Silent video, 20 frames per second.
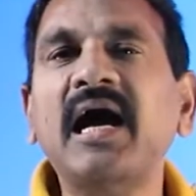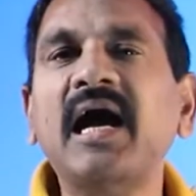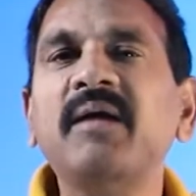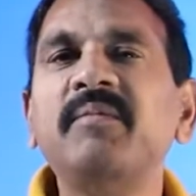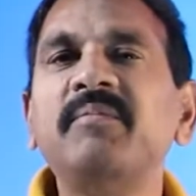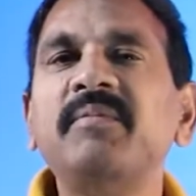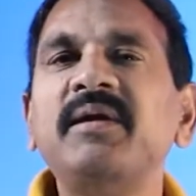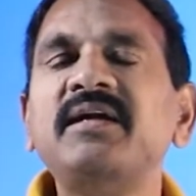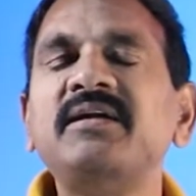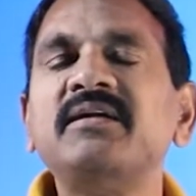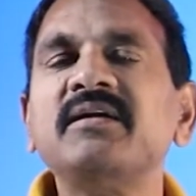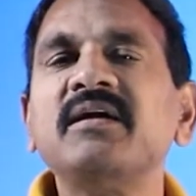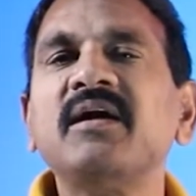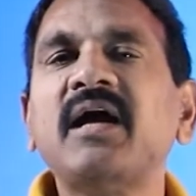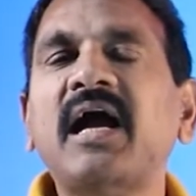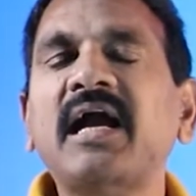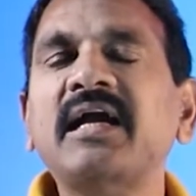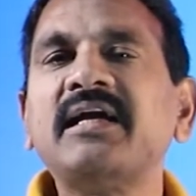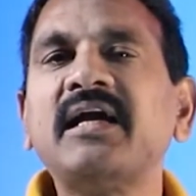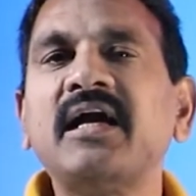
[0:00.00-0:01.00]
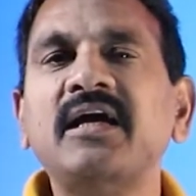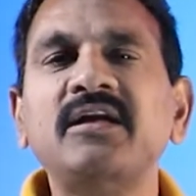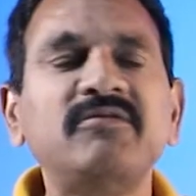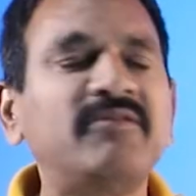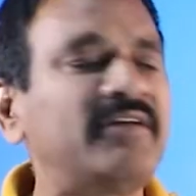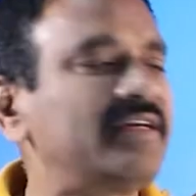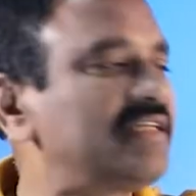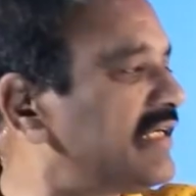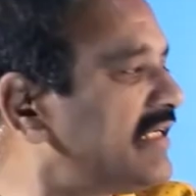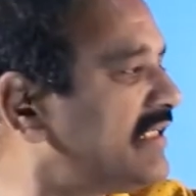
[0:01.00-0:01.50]
I made, I
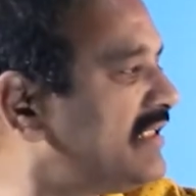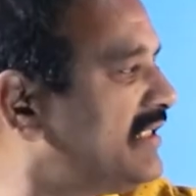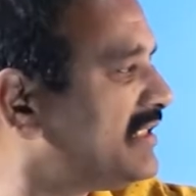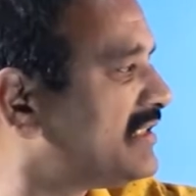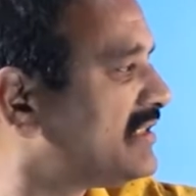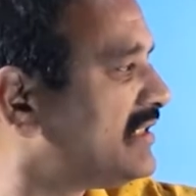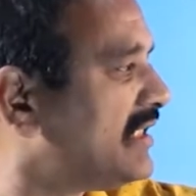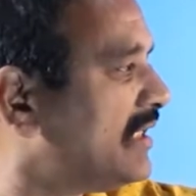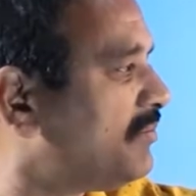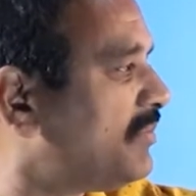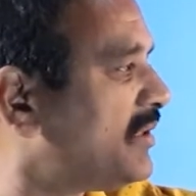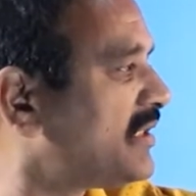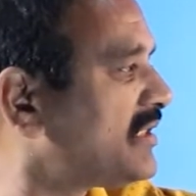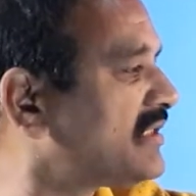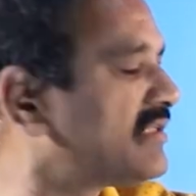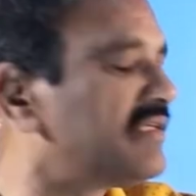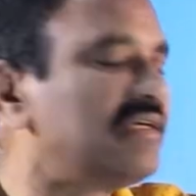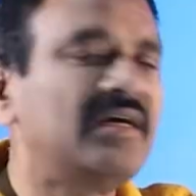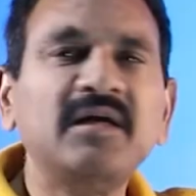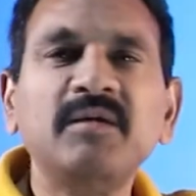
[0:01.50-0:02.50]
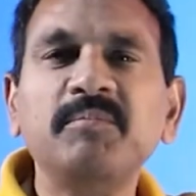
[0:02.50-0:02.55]
converted these numbers